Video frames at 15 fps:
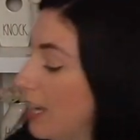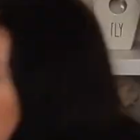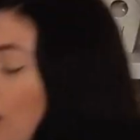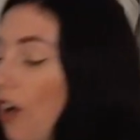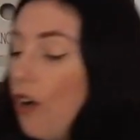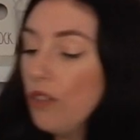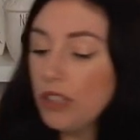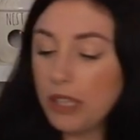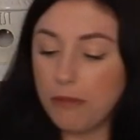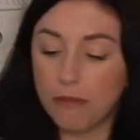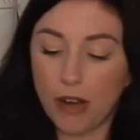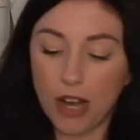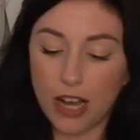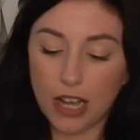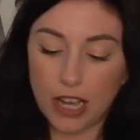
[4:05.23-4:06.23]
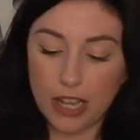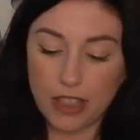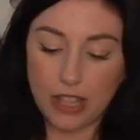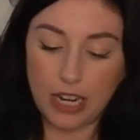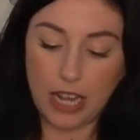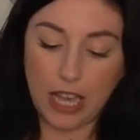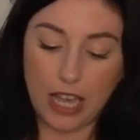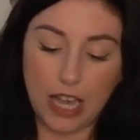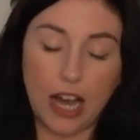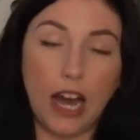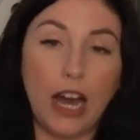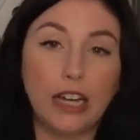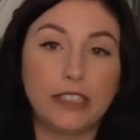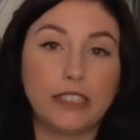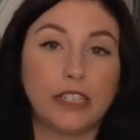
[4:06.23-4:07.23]
The only mug that I
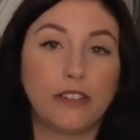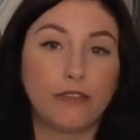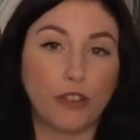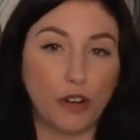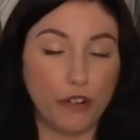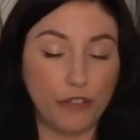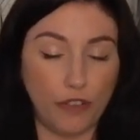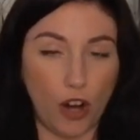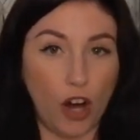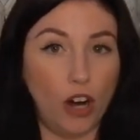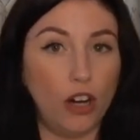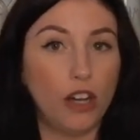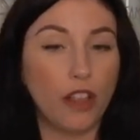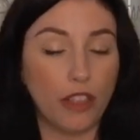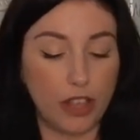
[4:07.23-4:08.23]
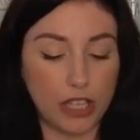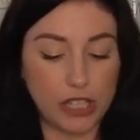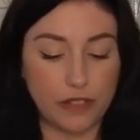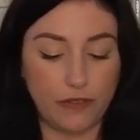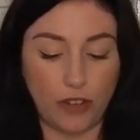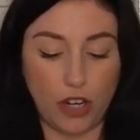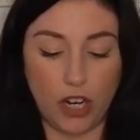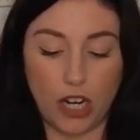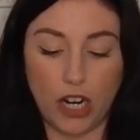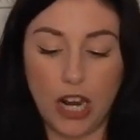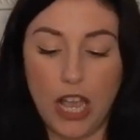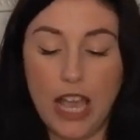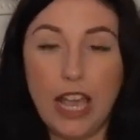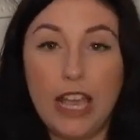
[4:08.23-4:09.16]
got for fall thus far